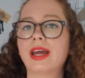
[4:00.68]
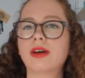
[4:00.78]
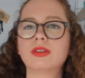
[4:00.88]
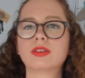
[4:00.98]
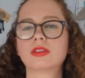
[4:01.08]
hair
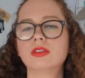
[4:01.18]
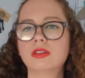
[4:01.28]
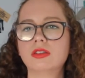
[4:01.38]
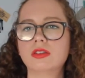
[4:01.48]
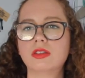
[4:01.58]
was
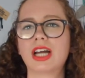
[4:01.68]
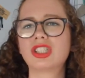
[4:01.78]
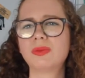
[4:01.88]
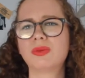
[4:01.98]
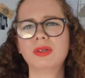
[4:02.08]

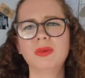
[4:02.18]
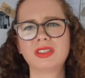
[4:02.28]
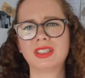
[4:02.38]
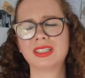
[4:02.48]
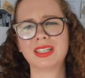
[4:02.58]
actually pretty
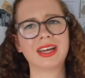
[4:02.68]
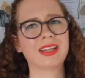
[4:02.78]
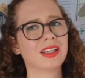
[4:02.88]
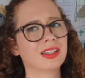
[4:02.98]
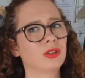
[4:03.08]
much this
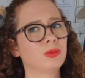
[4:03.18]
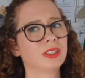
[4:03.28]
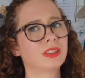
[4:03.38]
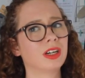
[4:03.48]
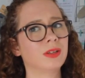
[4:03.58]
length, a little
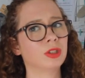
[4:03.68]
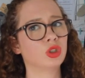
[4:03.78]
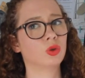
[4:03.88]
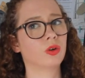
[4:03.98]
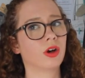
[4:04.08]
bit tiny bit
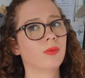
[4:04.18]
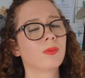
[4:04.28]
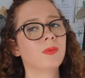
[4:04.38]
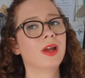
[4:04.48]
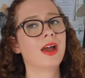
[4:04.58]
shorter.
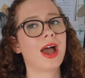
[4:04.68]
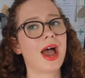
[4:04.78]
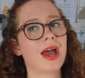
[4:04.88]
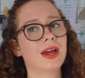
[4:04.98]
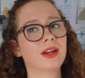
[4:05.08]

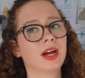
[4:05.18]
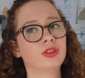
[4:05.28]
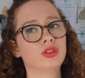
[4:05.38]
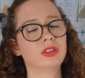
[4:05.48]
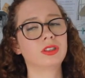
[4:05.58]
And I
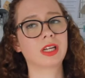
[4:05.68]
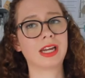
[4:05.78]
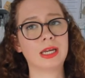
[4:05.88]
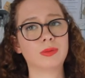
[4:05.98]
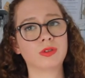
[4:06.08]
used to just get
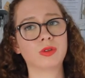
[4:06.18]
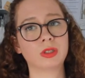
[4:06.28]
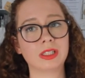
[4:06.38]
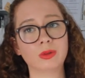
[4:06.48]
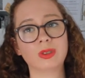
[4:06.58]
heaps of
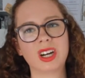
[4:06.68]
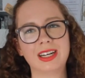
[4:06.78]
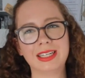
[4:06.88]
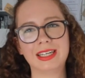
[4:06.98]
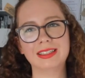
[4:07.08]
those little
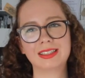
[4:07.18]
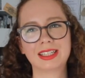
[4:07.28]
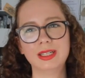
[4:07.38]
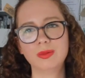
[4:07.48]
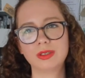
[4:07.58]
tiny kids
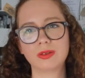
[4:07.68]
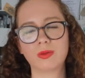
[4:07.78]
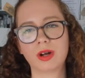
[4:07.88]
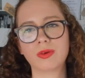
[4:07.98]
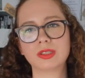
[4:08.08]
clips
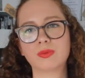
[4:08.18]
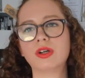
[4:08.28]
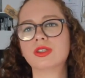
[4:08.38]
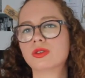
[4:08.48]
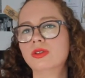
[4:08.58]
when I went to
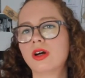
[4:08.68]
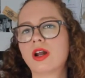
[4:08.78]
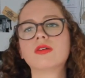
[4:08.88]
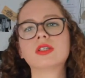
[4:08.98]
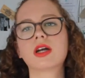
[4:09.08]
preschool, and
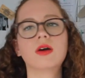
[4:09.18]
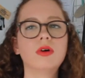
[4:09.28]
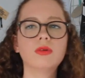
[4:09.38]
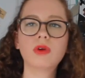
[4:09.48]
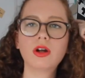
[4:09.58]
I was I
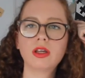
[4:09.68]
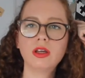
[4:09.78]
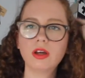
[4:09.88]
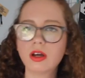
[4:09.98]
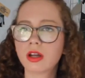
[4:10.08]
want one
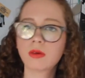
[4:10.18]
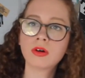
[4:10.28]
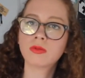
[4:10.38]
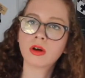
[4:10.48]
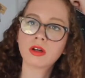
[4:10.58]
here, and I
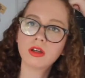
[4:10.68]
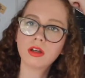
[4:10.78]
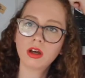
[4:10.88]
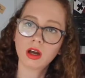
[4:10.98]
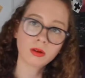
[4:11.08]
want one
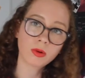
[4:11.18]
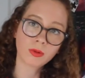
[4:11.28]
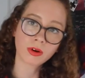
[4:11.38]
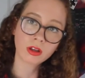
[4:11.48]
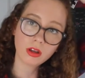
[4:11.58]
here, and I want
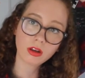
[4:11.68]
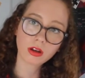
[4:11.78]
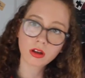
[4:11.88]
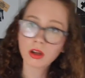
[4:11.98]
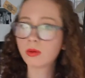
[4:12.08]
one
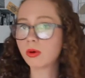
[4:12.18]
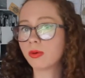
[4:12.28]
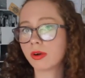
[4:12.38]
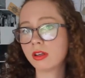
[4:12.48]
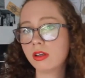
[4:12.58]
here, I want
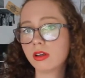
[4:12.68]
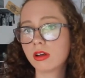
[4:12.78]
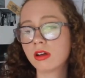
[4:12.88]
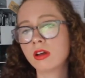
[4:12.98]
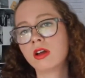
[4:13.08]
one
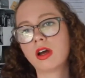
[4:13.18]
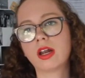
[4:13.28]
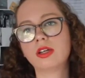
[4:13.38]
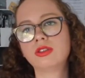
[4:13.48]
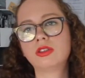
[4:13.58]
here. And
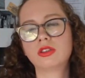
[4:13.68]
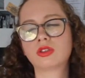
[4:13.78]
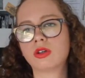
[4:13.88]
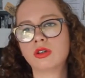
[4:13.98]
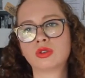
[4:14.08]
I used to
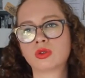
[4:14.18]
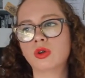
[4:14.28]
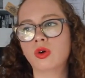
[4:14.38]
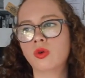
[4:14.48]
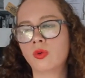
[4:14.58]
just go to
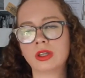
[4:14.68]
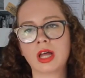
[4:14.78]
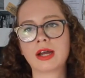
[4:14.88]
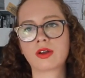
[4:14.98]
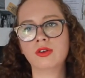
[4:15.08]
school with
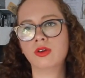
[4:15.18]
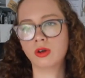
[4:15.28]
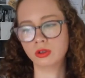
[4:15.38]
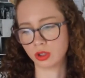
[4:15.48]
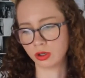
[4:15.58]

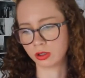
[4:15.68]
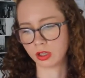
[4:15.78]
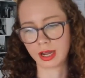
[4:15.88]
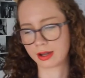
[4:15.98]
no joke,